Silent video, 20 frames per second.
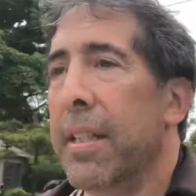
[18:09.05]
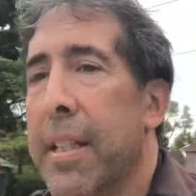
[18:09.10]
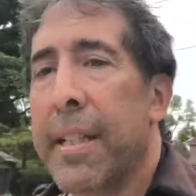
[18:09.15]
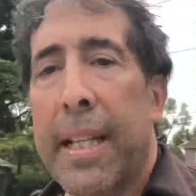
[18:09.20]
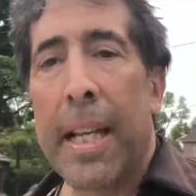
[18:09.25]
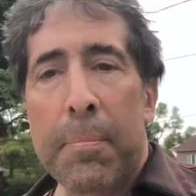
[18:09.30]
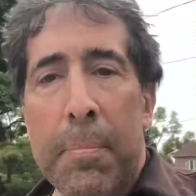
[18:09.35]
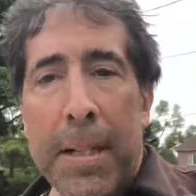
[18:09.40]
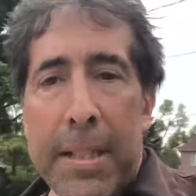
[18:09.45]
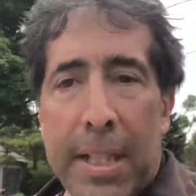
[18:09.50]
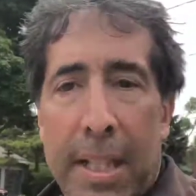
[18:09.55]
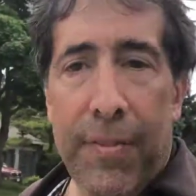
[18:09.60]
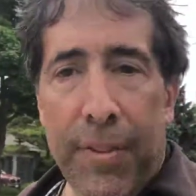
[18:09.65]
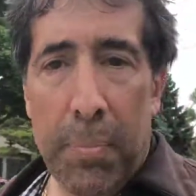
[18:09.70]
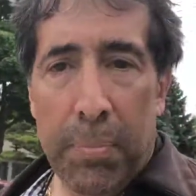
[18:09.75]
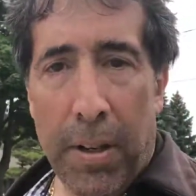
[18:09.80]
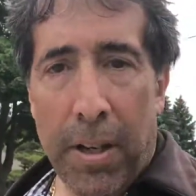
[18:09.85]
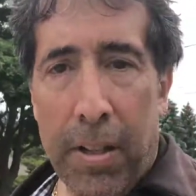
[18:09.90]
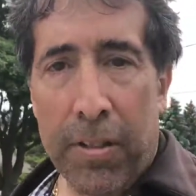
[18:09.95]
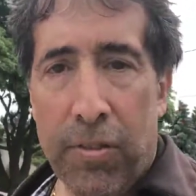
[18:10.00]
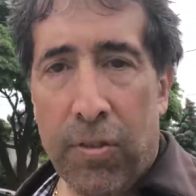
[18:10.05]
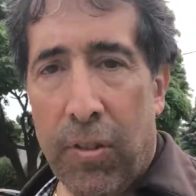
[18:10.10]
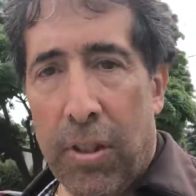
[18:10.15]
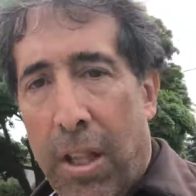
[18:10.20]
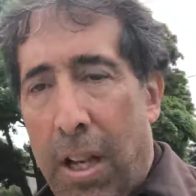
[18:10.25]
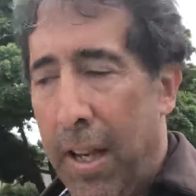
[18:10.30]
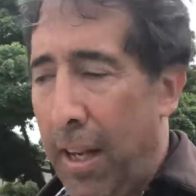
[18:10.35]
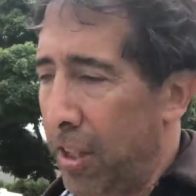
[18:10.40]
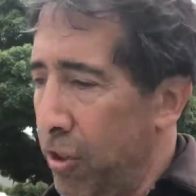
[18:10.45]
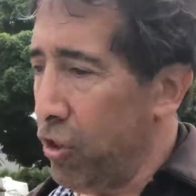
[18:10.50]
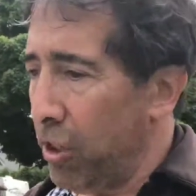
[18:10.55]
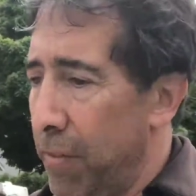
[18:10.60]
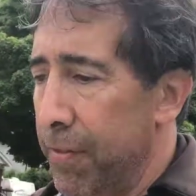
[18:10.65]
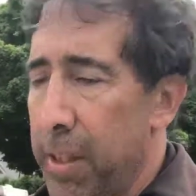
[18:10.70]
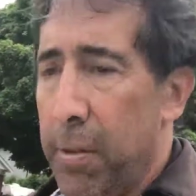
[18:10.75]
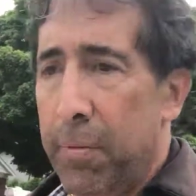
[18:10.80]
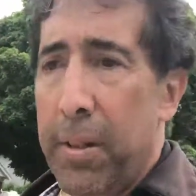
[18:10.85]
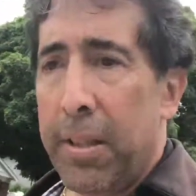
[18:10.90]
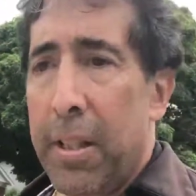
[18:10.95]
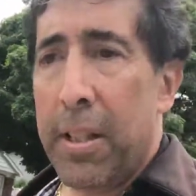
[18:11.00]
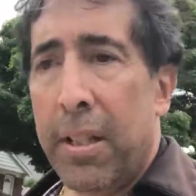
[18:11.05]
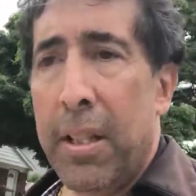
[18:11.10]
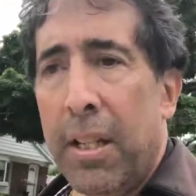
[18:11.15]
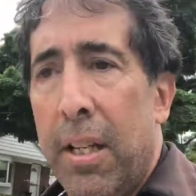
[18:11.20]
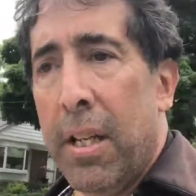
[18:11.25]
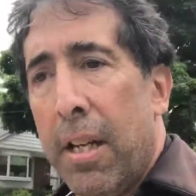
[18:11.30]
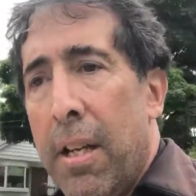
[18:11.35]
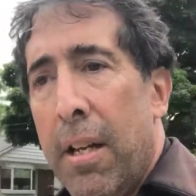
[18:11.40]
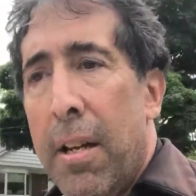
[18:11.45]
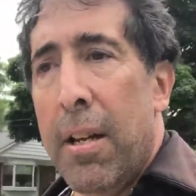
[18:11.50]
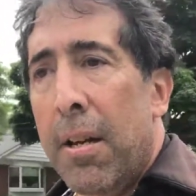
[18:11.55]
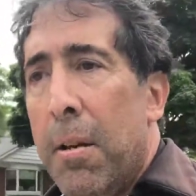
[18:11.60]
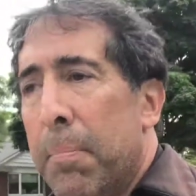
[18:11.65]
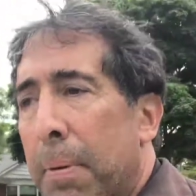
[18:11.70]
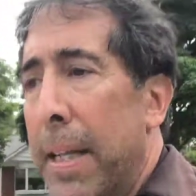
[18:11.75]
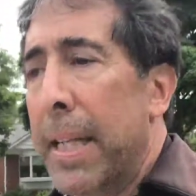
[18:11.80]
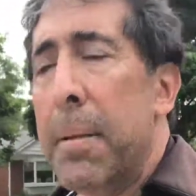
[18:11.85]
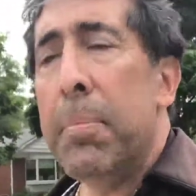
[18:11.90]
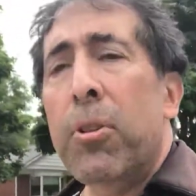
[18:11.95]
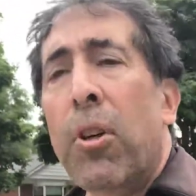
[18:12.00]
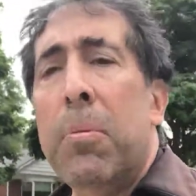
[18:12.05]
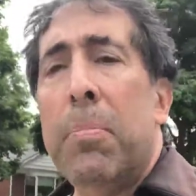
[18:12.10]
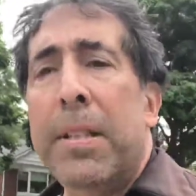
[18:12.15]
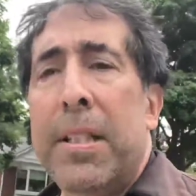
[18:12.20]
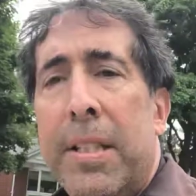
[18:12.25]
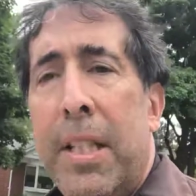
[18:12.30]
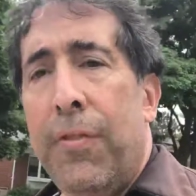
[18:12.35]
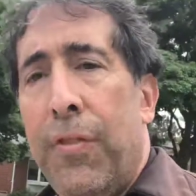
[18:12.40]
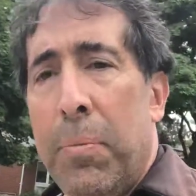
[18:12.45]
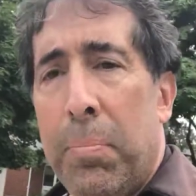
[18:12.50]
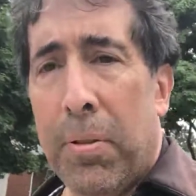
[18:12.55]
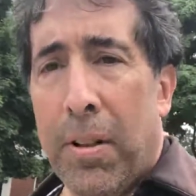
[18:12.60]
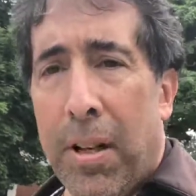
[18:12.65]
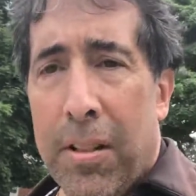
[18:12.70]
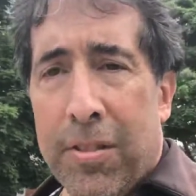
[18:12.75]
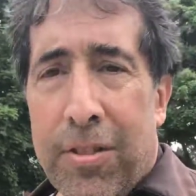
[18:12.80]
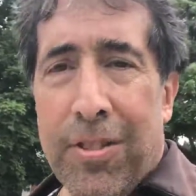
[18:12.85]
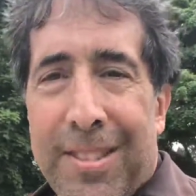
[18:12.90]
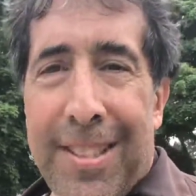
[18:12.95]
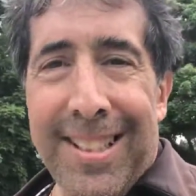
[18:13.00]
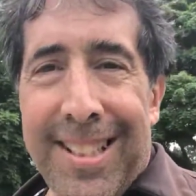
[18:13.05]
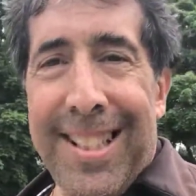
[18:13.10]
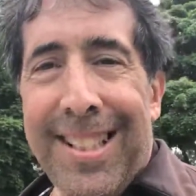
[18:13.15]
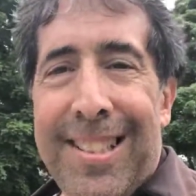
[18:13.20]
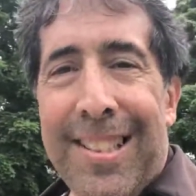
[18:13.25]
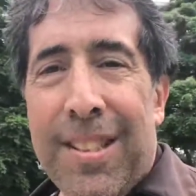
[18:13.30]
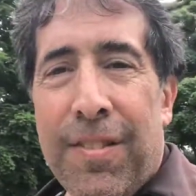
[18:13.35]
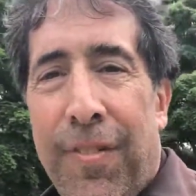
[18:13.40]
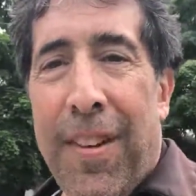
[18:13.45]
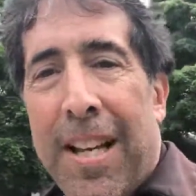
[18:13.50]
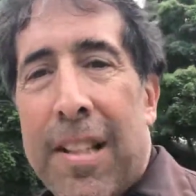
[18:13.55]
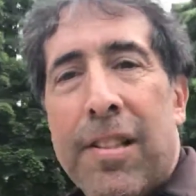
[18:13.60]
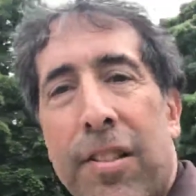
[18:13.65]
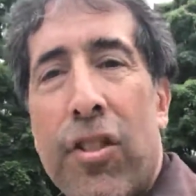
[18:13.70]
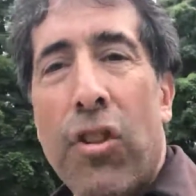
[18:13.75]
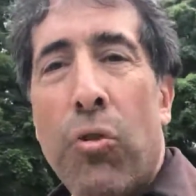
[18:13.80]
Get my TV products online. I'll share everything with you. But I keep talking about the TV products because it's the easiest, fastest,